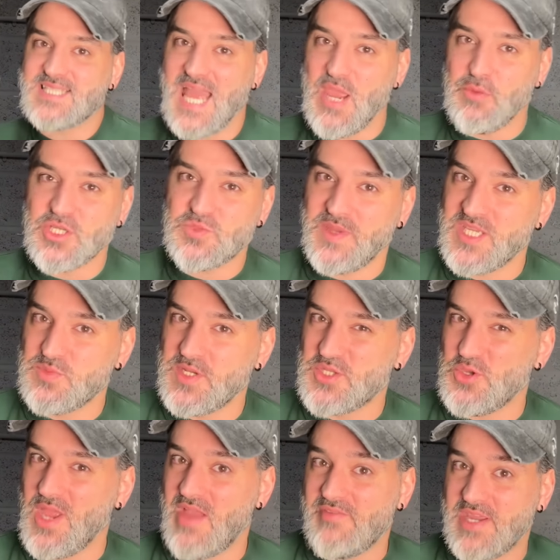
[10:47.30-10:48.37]
day, which means we
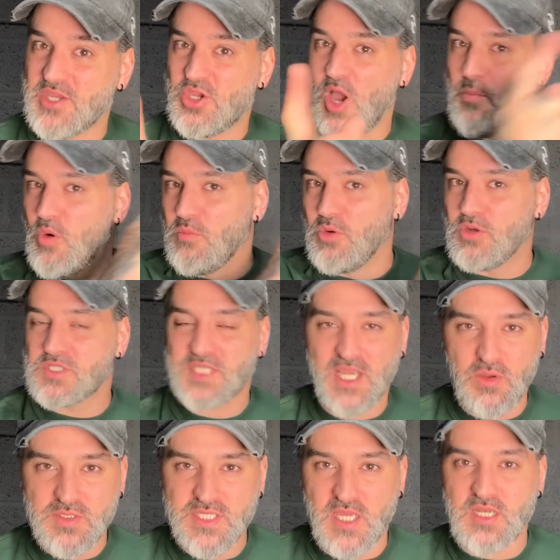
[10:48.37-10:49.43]
do have a couple more
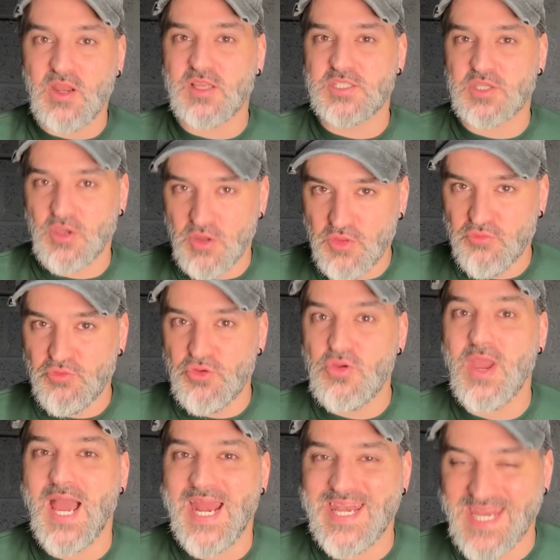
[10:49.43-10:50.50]
sales that I'd like to go through
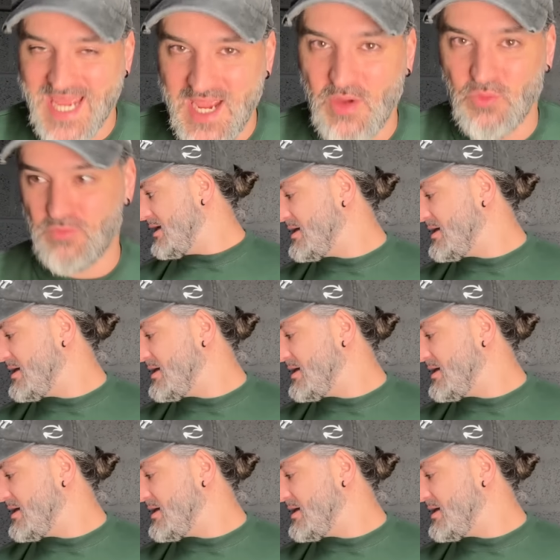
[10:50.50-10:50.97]
now.